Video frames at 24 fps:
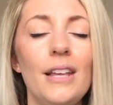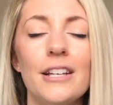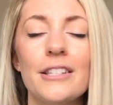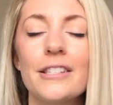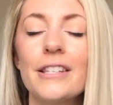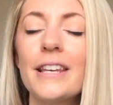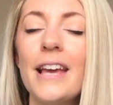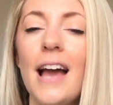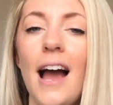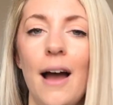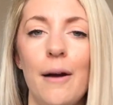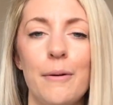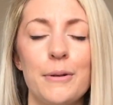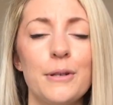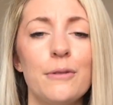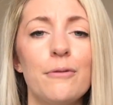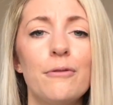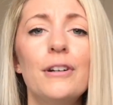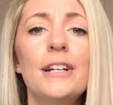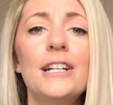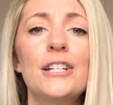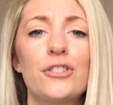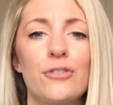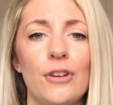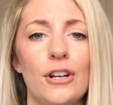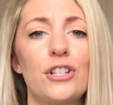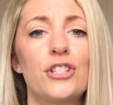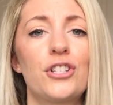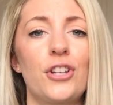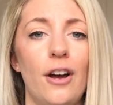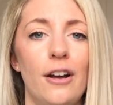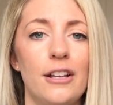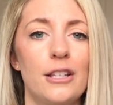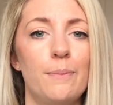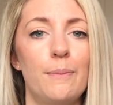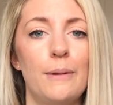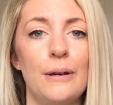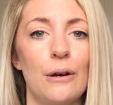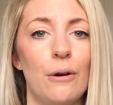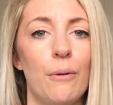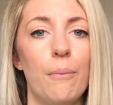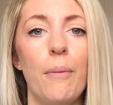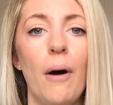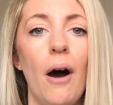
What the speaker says: So yeah, it was a really strange diet to be on,